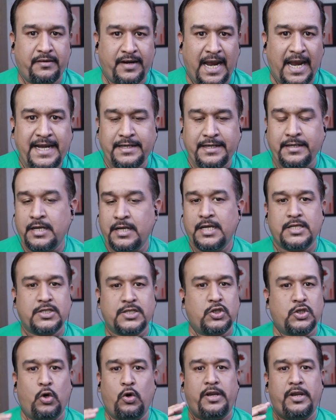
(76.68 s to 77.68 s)
right?
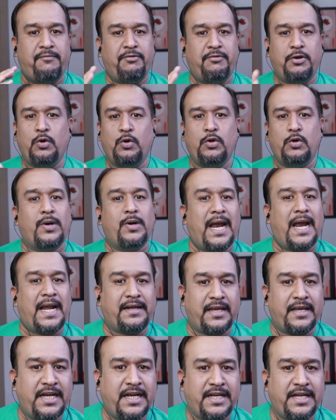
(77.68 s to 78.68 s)
So if you look
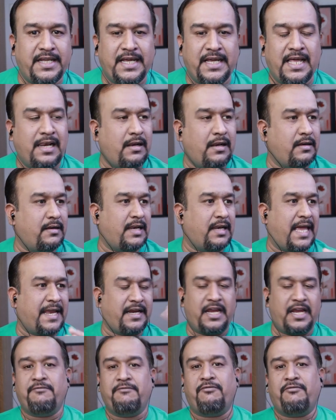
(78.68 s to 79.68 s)
at ETL,
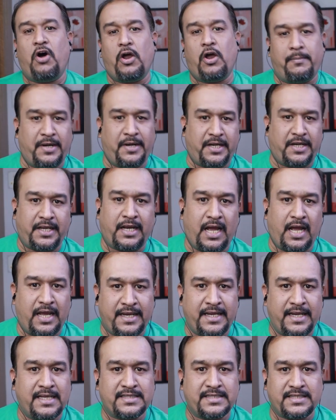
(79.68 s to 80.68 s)
like Informatica
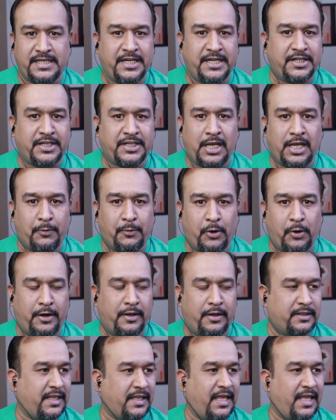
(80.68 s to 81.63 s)
is ETL product.